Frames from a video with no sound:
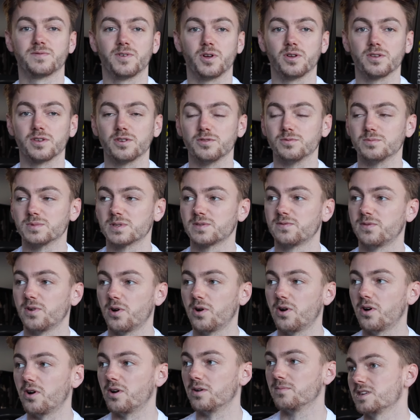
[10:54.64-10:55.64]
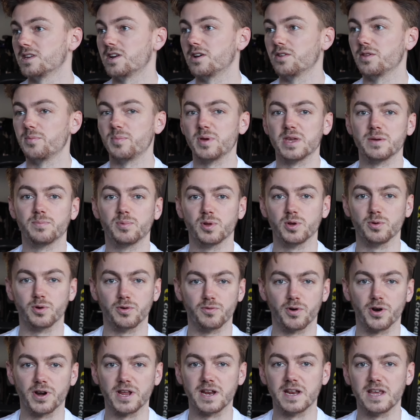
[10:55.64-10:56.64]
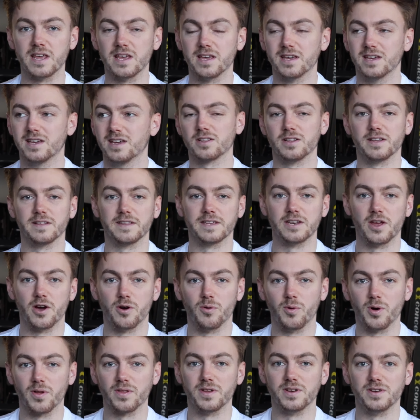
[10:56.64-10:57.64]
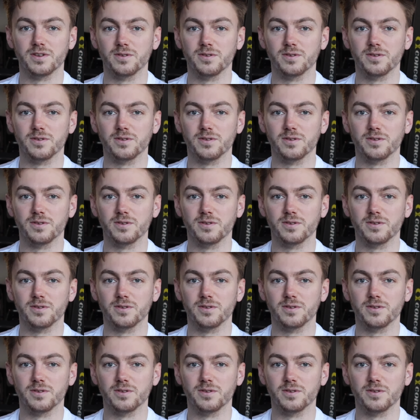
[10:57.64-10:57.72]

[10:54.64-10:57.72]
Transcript: volumes for, you know, the people who are running it clearly know what they're